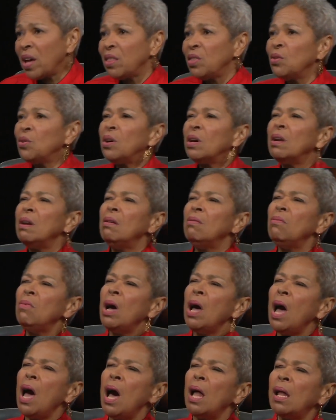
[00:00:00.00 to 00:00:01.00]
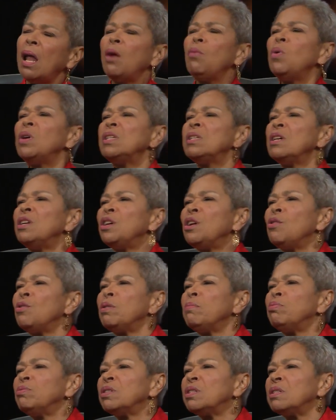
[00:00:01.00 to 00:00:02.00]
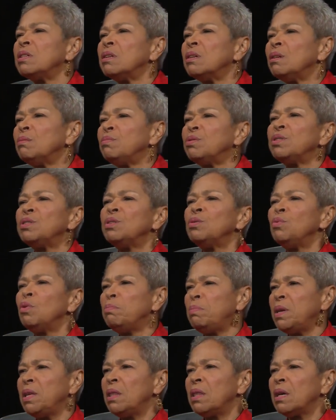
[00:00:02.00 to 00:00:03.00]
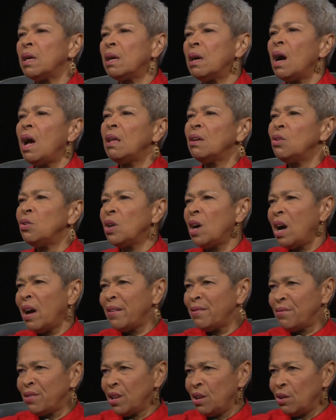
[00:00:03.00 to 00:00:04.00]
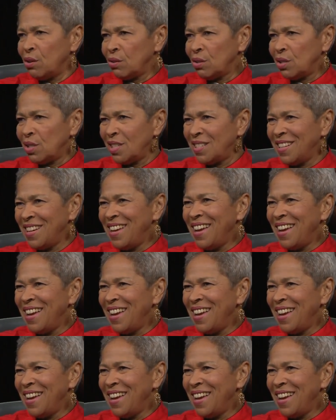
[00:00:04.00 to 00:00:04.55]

I thought, well, I was going to go to Brazil. Brazil will be there. I'll go to Ivory Coast.